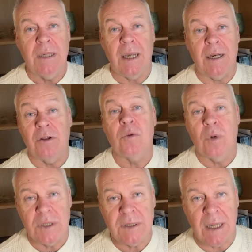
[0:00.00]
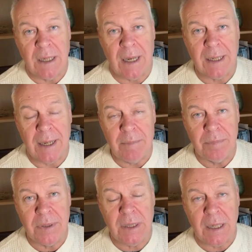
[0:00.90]
In other words, they lack
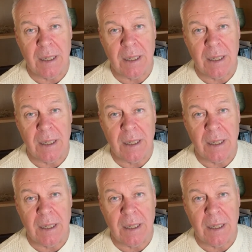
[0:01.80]
empathy.